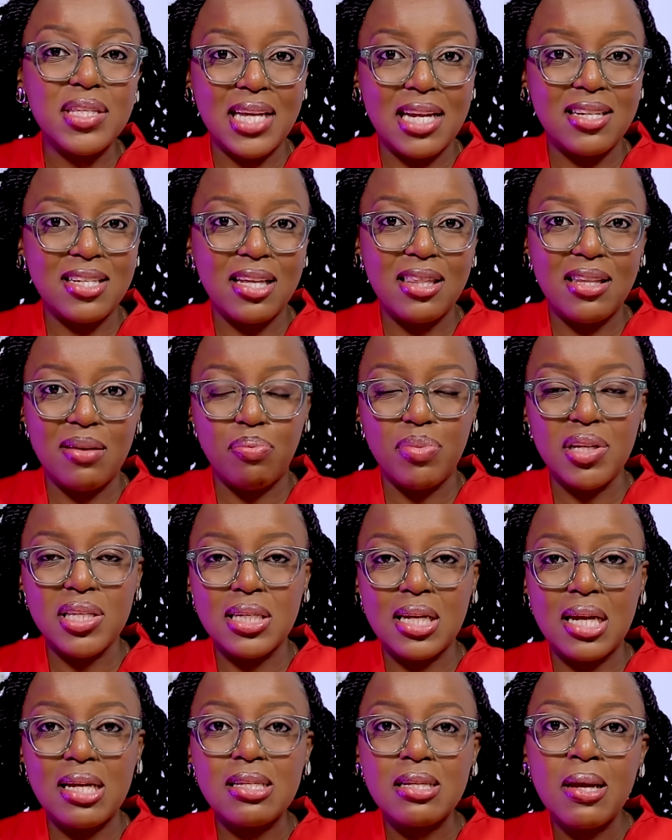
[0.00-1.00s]
started the
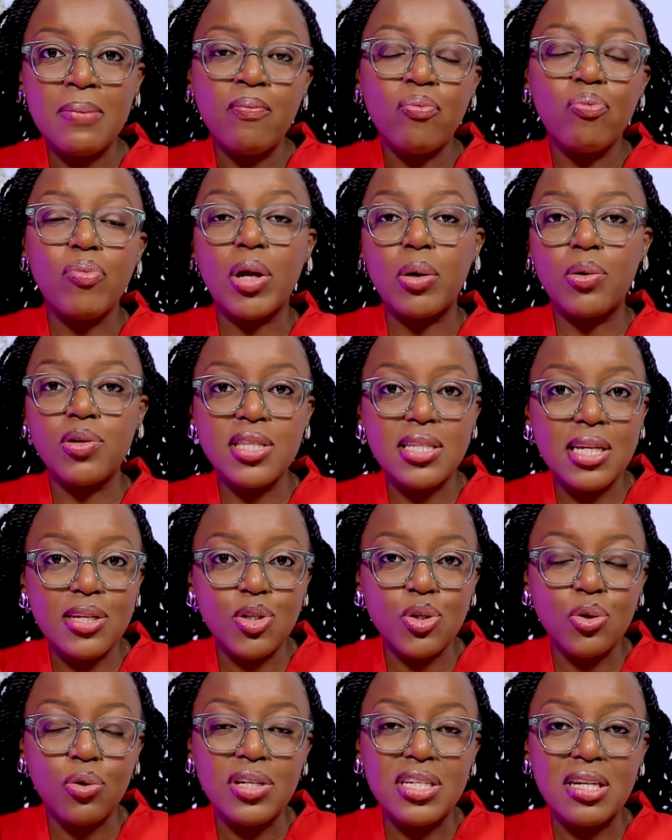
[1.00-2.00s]
business because
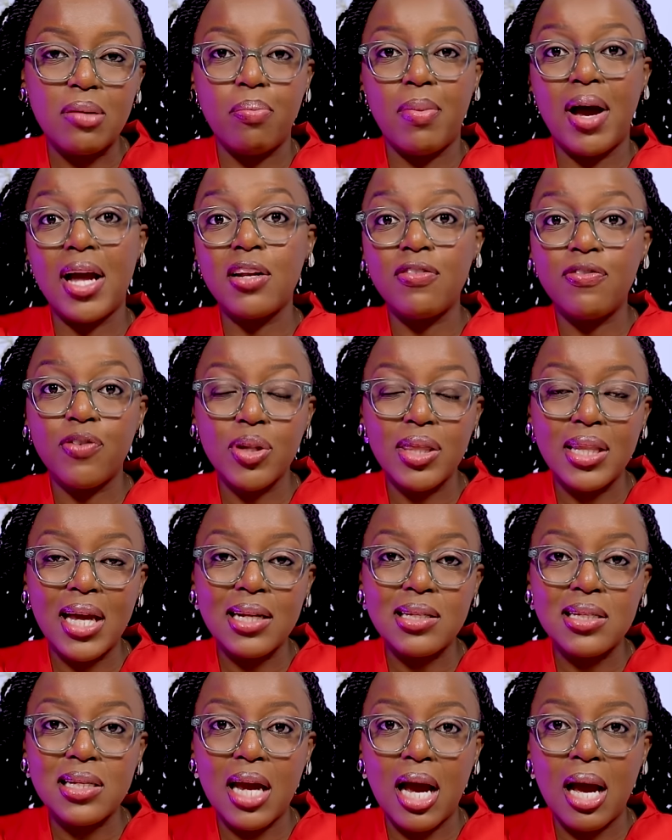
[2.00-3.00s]
there's no demand for
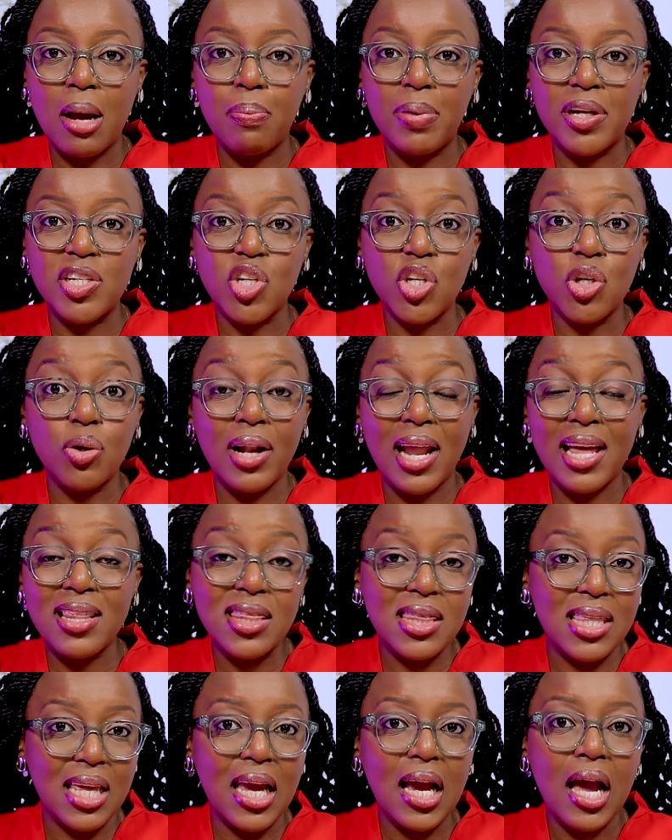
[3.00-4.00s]
that uh, particular
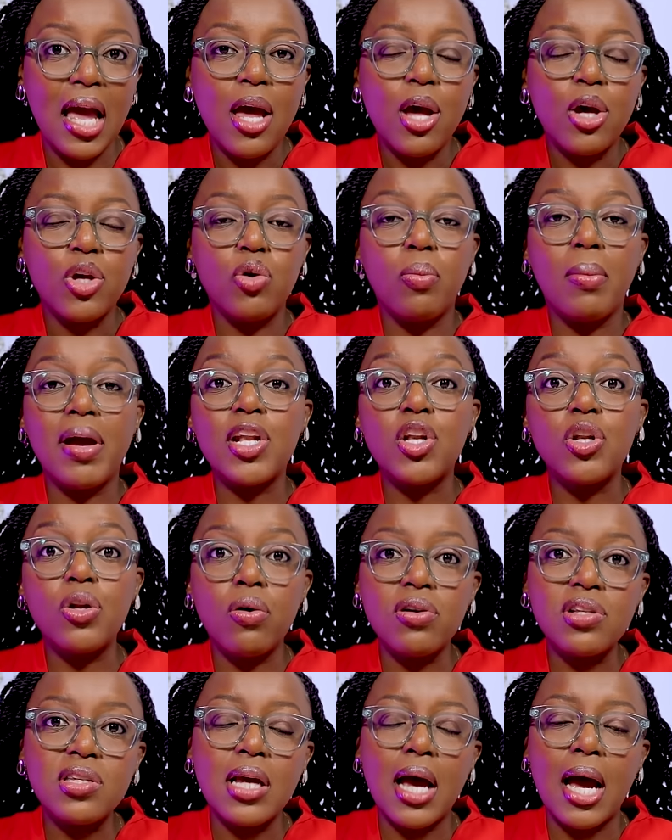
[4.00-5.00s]
thing you might
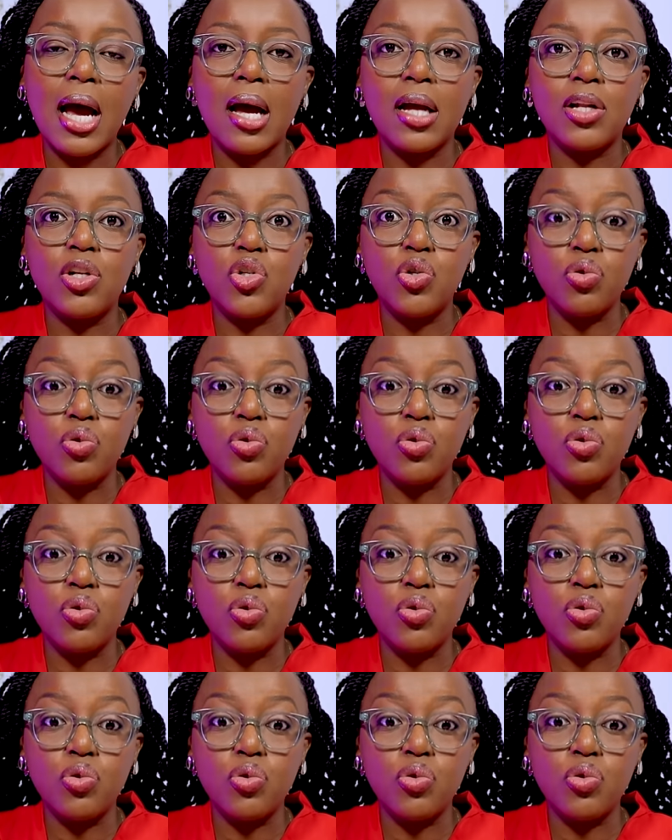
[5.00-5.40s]
not uh,